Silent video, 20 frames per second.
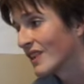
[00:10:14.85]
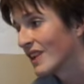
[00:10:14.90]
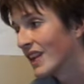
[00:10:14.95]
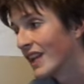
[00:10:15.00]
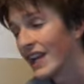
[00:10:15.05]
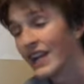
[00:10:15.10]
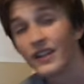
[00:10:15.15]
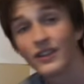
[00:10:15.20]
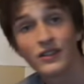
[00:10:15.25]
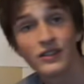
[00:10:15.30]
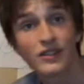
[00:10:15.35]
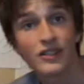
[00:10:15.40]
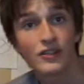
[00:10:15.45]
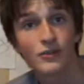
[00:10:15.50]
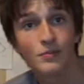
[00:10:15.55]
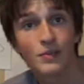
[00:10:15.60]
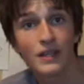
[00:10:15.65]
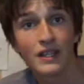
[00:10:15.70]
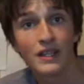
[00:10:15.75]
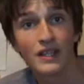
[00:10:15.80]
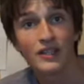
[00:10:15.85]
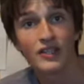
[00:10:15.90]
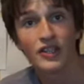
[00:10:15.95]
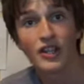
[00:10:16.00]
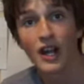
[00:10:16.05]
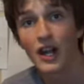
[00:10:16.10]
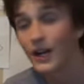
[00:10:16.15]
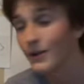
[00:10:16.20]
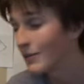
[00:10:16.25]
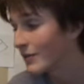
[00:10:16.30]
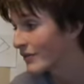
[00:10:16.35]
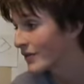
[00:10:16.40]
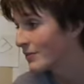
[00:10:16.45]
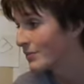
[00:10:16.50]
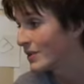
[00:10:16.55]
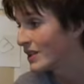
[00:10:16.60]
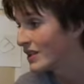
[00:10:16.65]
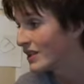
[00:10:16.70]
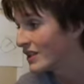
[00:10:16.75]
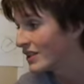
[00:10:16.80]
It could just be the job of the
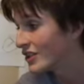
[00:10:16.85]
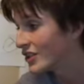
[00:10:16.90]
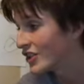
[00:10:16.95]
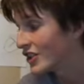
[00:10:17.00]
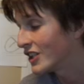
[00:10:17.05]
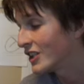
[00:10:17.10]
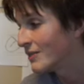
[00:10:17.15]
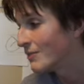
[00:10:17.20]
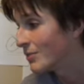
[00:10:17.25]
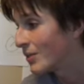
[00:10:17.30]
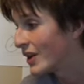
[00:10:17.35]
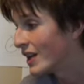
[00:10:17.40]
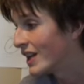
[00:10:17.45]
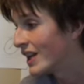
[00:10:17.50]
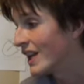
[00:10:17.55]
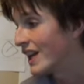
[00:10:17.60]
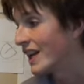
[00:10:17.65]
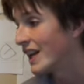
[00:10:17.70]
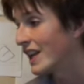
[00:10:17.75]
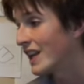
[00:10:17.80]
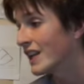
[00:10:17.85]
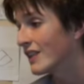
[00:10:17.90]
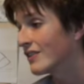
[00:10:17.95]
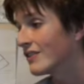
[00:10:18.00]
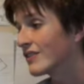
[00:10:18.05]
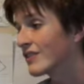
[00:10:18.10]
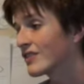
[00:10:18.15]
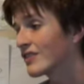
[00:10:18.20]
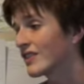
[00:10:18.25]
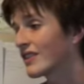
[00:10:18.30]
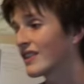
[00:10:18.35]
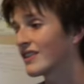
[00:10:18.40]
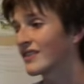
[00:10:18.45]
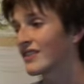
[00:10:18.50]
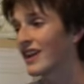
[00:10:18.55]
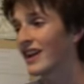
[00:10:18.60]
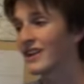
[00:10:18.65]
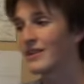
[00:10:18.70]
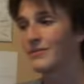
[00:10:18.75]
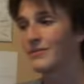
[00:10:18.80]
PNG, but it looks like it's kind of